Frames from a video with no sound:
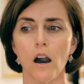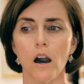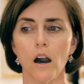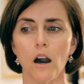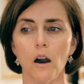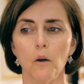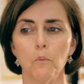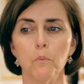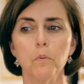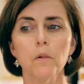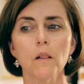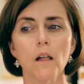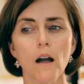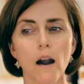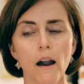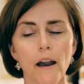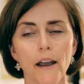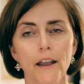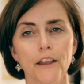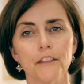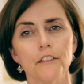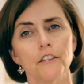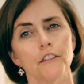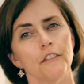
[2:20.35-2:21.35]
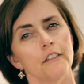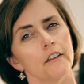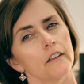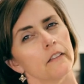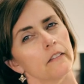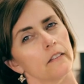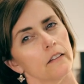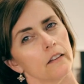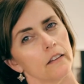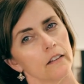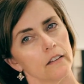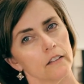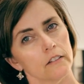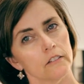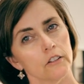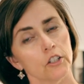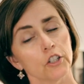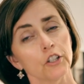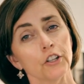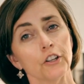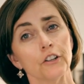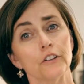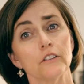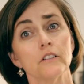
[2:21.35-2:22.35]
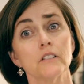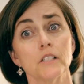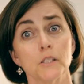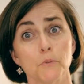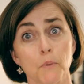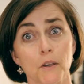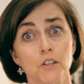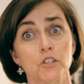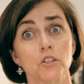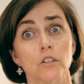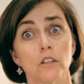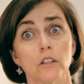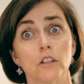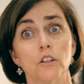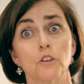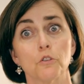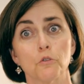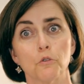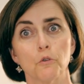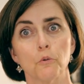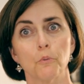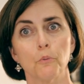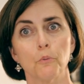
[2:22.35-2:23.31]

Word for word: apply the things that he had learned, especially through